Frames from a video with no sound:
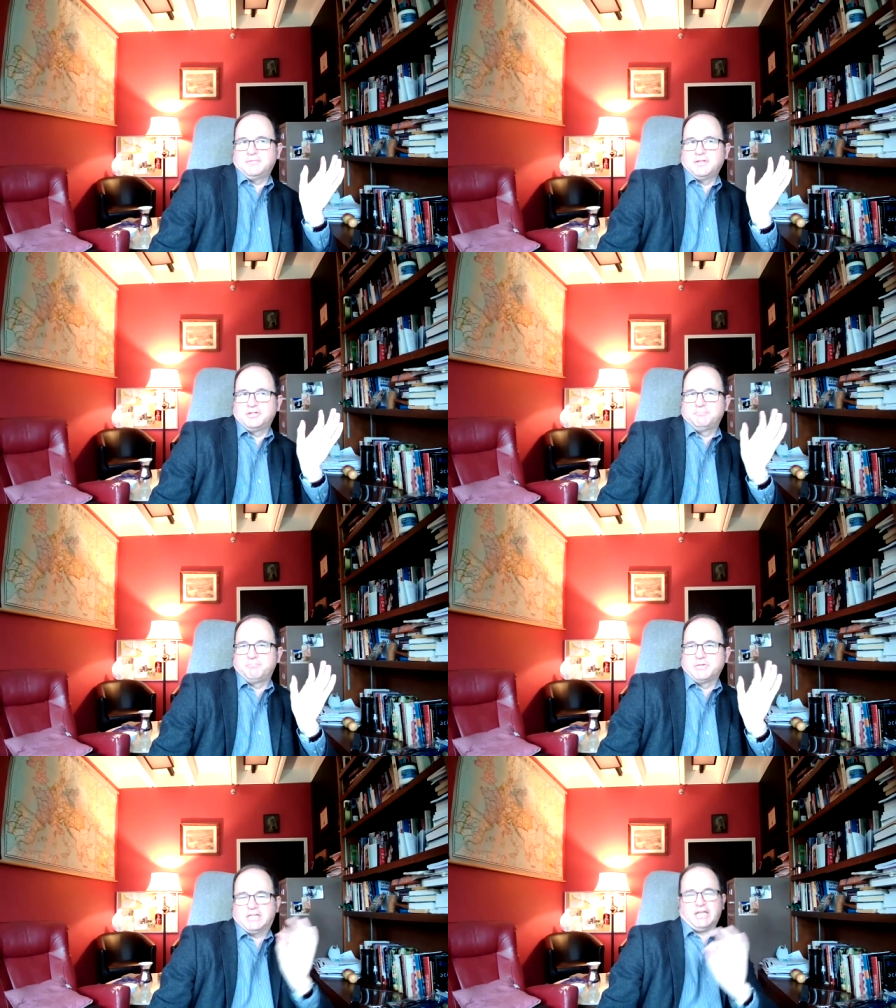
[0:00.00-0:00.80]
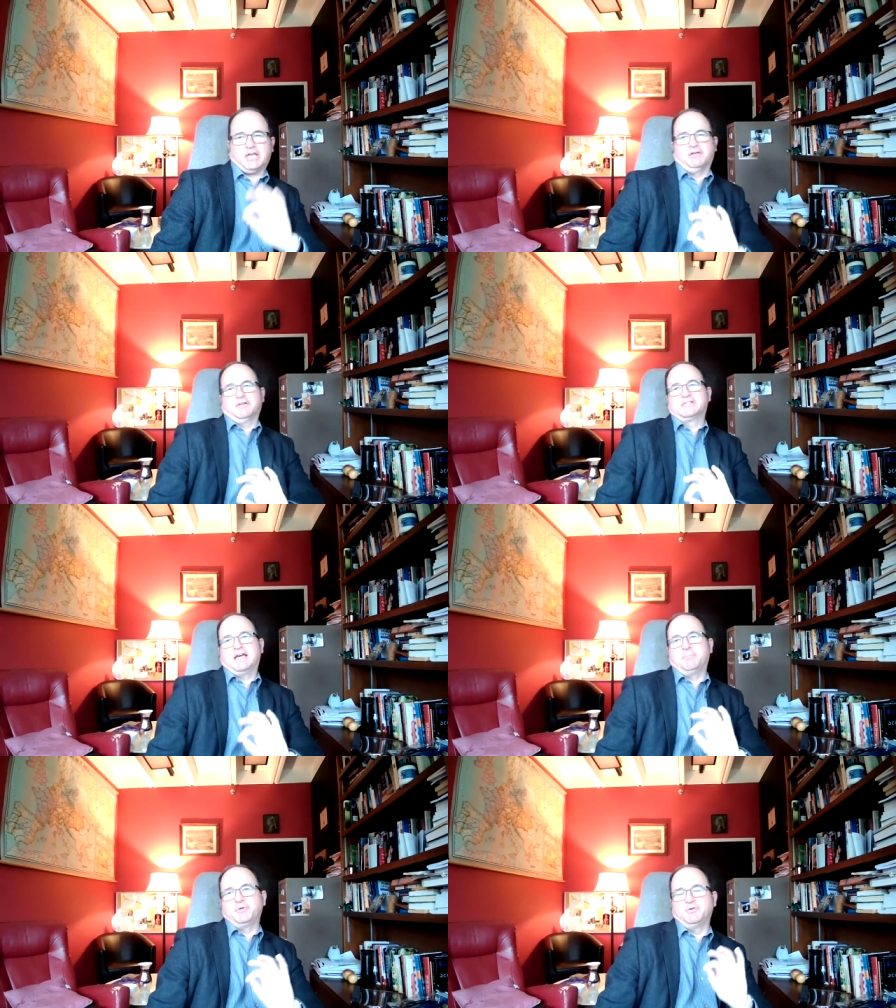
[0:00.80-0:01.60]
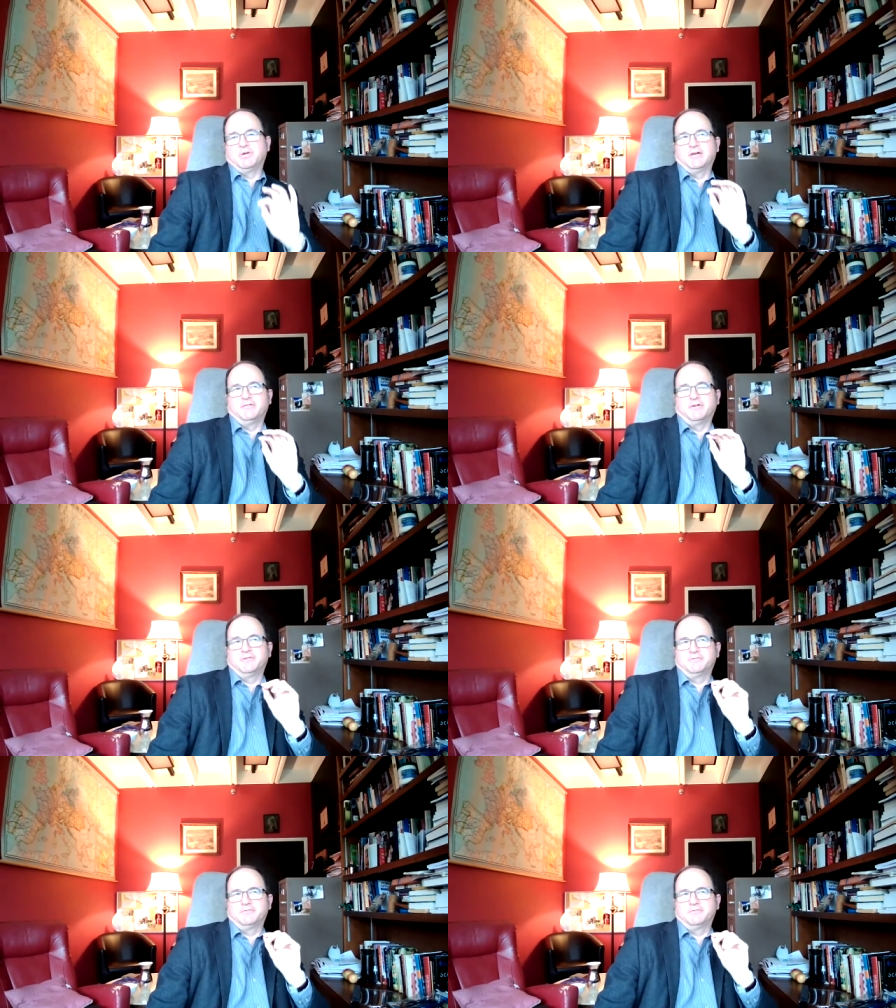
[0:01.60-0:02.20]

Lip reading: The particular example you give of,